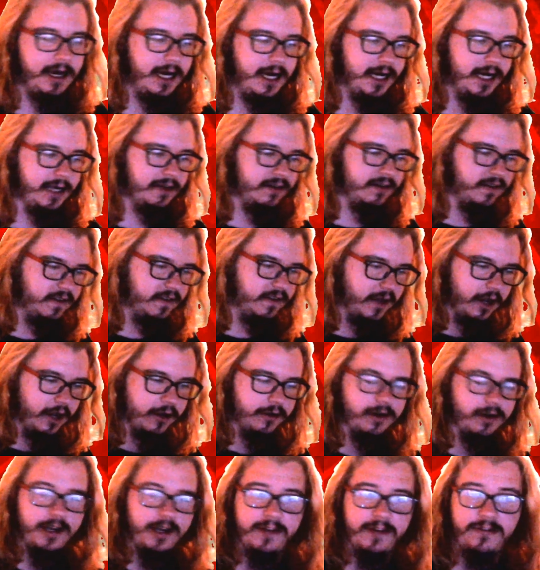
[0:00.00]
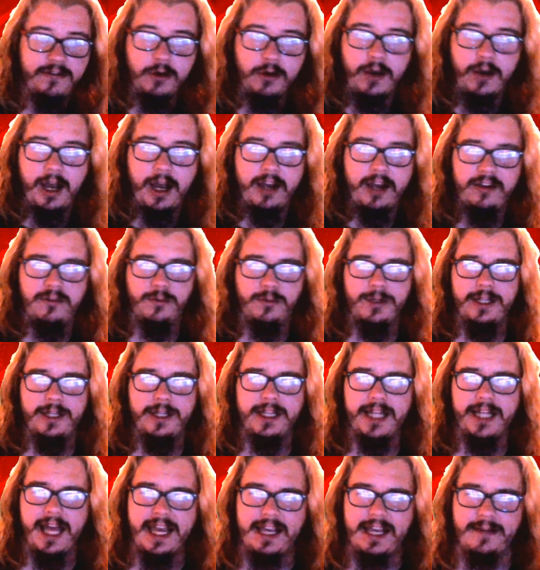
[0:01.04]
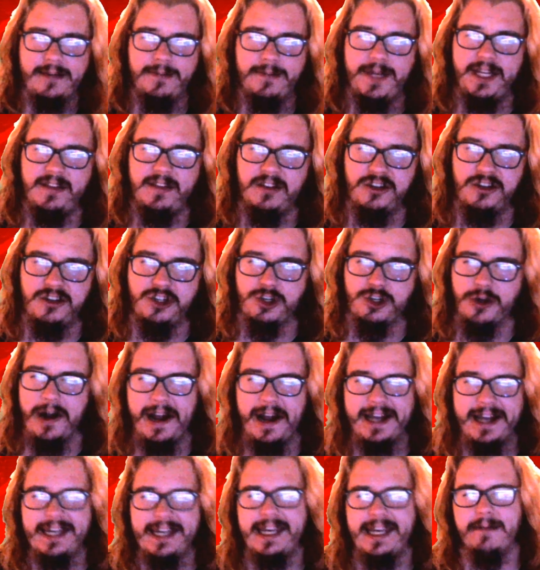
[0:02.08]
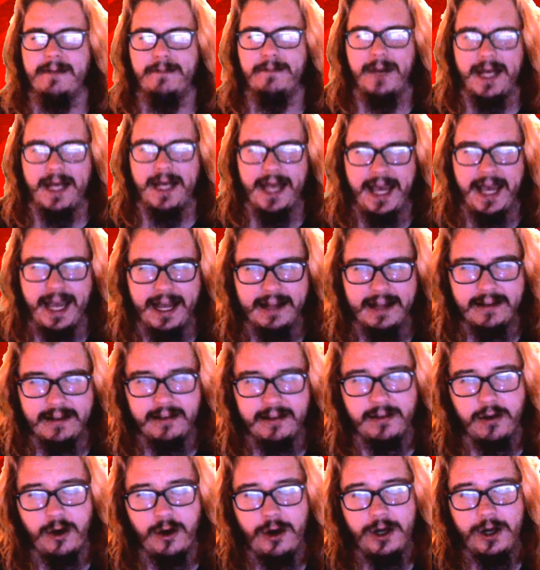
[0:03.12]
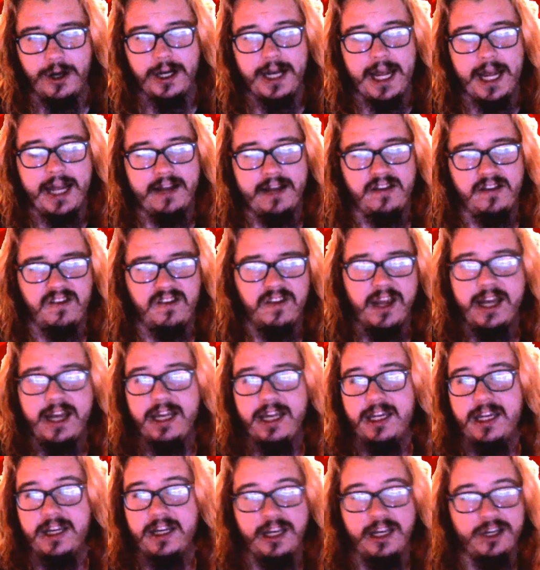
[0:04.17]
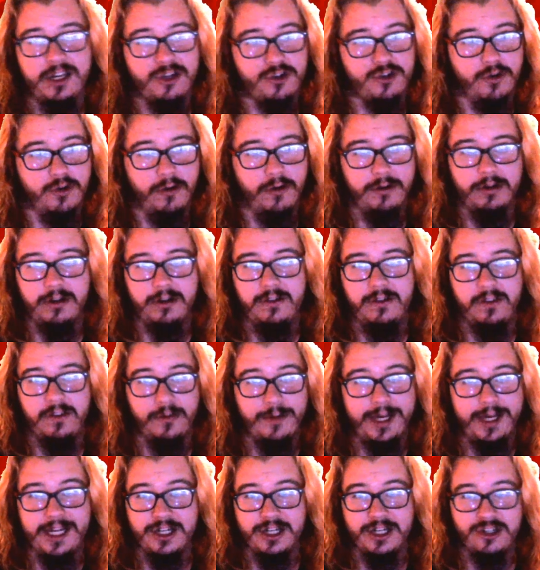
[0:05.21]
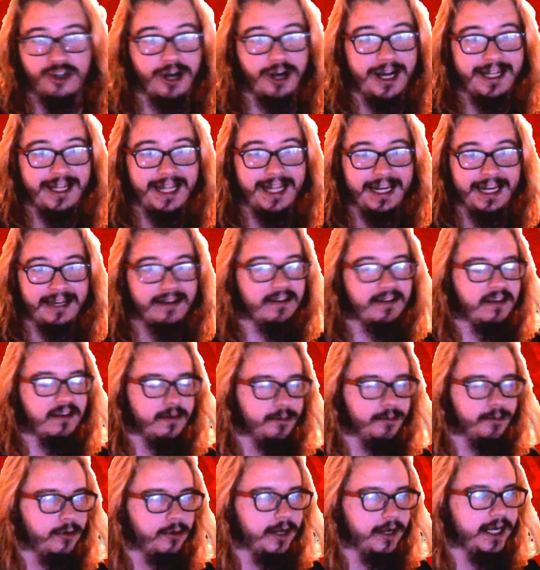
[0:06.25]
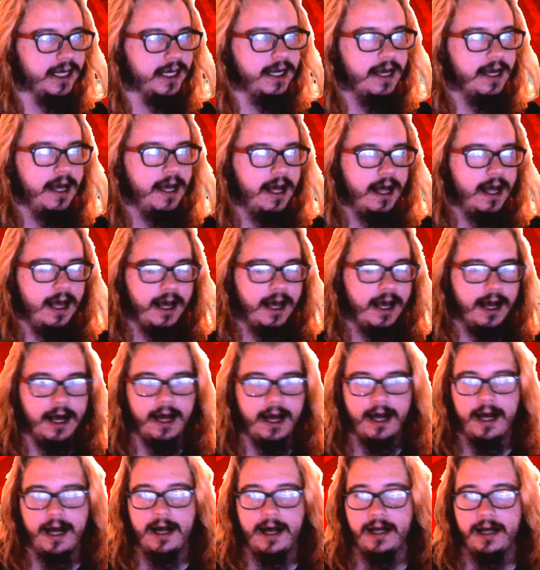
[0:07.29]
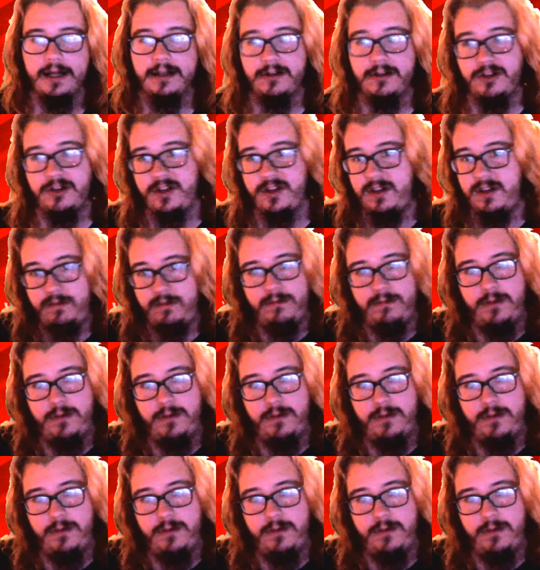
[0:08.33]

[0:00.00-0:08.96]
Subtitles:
So, if you guys would like me to try to get my hands on a Stadia controller so we can try that at some point, just,